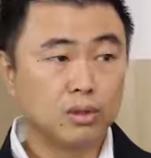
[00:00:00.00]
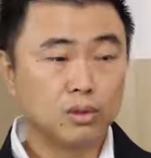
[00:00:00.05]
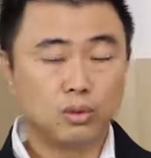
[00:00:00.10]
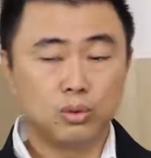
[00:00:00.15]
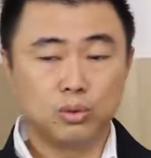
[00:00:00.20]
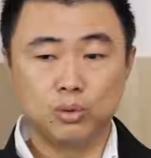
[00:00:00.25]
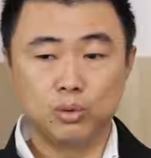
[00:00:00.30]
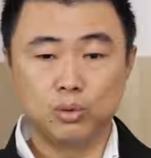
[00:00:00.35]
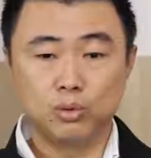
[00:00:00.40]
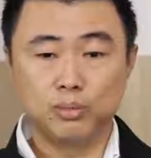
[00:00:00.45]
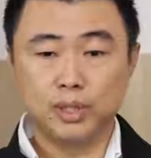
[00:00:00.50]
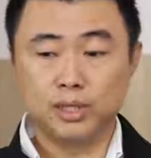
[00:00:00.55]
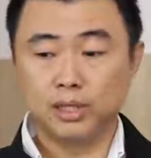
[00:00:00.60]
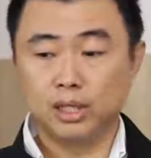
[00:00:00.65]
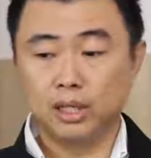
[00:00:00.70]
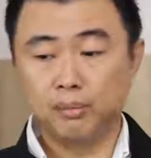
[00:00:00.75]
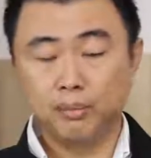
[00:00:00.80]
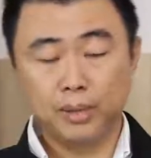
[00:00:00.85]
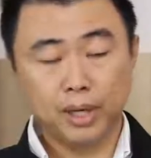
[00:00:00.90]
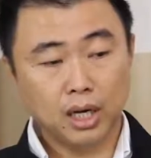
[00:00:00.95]
to
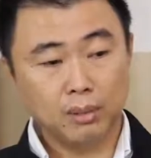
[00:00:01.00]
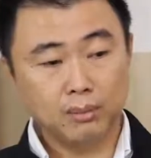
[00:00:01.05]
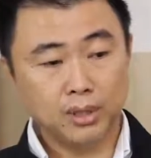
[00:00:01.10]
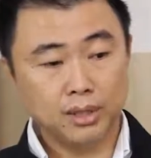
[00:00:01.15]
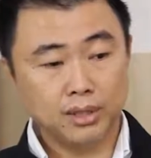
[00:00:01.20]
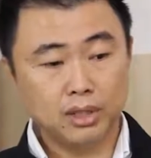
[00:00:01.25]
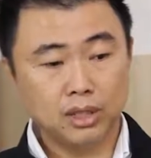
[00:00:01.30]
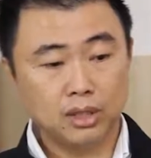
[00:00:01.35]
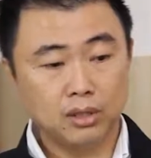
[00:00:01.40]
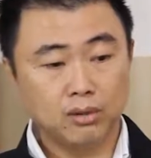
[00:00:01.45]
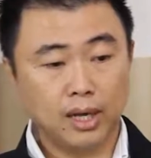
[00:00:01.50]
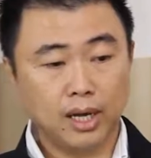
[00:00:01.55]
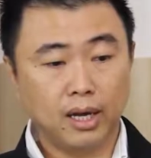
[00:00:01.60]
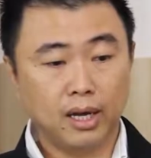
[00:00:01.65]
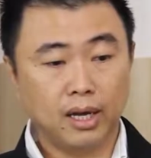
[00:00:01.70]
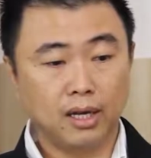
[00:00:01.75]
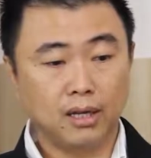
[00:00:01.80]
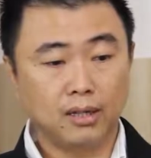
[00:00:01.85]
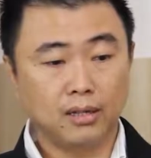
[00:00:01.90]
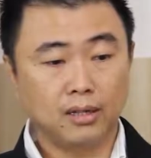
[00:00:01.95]
basically pick up this skill,
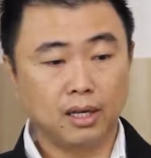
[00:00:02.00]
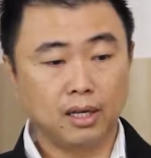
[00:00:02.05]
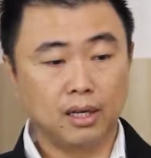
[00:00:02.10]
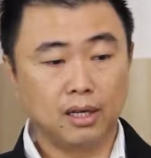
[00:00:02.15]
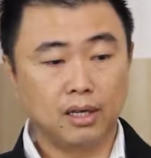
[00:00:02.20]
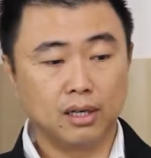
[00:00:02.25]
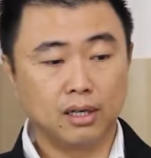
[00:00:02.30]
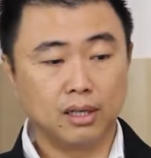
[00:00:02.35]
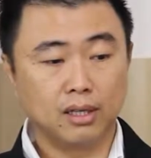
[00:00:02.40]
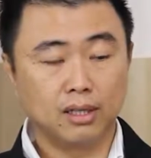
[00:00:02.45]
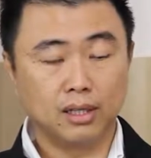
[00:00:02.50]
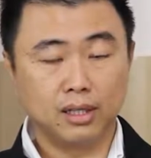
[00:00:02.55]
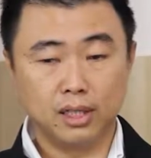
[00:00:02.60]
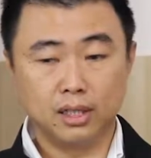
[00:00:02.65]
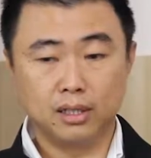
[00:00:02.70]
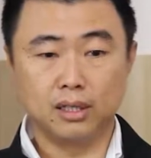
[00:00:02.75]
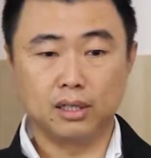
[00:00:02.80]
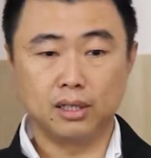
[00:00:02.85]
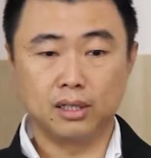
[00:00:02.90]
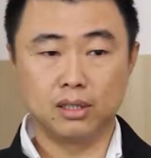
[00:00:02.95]
and
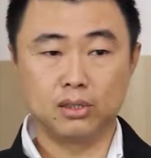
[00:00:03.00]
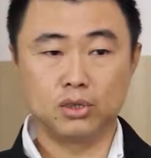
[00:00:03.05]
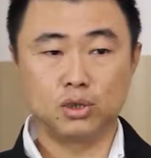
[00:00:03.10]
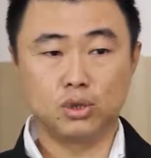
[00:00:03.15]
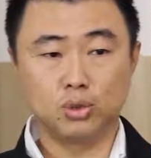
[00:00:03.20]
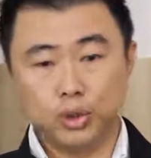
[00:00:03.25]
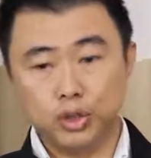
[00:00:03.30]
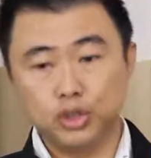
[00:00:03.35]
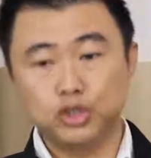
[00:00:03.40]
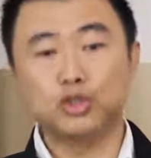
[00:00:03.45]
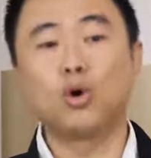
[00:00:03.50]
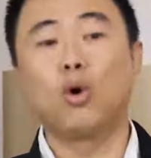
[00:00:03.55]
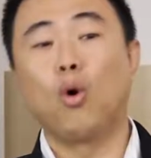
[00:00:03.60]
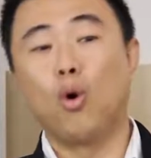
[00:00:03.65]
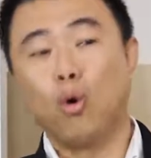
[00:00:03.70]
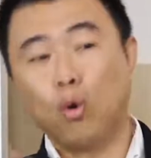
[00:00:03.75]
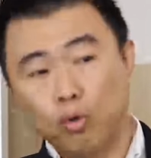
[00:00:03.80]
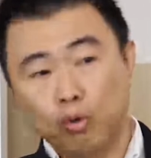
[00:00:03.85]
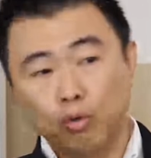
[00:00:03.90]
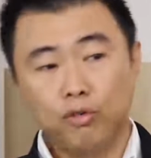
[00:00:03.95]
did a switch
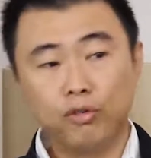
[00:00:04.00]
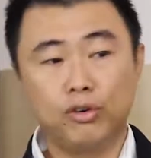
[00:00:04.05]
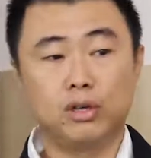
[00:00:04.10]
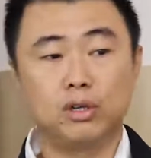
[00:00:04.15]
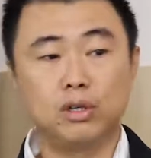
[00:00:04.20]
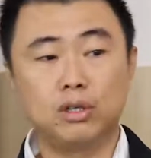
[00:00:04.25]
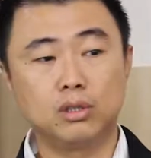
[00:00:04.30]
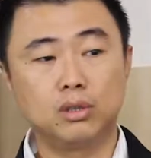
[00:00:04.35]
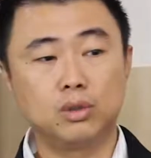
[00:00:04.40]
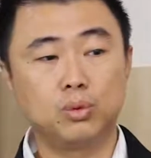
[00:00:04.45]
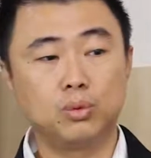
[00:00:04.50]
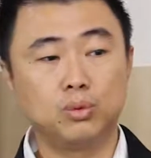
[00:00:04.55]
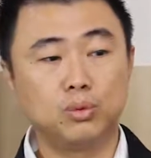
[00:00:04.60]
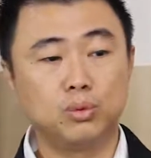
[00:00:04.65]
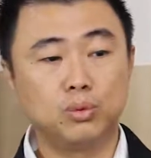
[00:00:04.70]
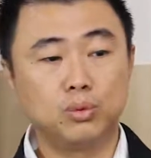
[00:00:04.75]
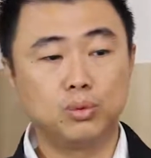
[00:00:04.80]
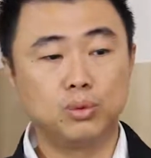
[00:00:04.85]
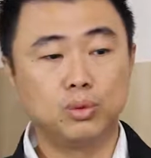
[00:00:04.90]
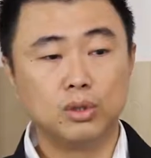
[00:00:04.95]
over to
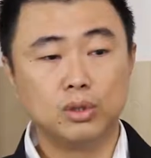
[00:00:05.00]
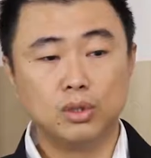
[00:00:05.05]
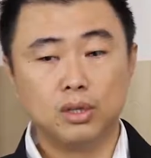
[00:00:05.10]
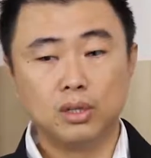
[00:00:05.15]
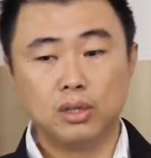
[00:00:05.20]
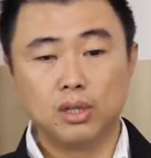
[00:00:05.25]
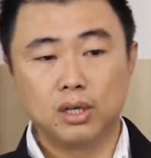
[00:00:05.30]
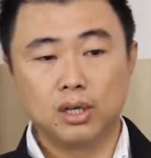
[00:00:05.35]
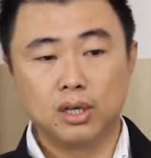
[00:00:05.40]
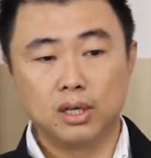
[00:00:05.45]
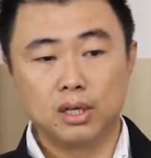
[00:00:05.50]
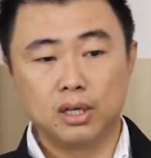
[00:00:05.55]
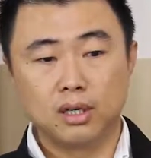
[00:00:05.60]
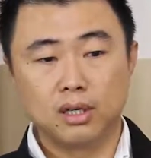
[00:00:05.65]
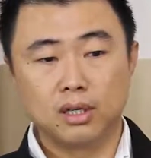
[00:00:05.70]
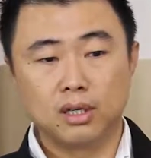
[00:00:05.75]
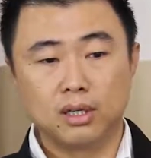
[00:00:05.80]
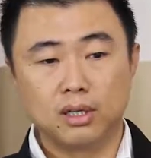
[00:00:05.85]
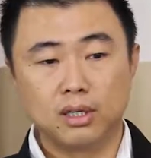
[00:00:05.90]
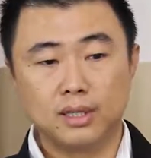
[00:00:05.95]

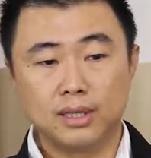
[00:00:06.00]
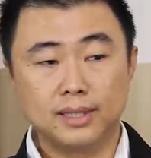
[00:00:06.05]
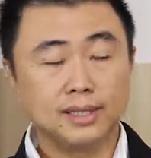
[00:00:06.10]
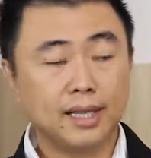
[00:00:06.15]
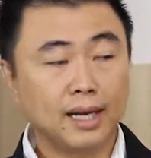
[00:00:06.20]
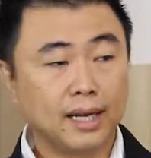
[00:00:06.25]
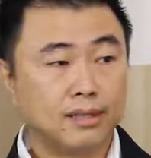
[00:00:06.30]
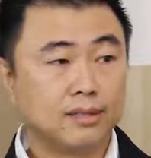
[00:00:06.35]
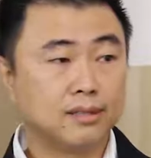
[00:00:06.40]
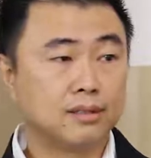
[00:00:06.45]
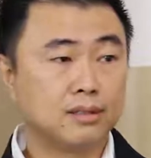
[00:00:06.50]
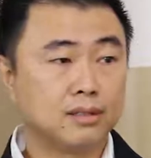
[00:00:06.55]
this line.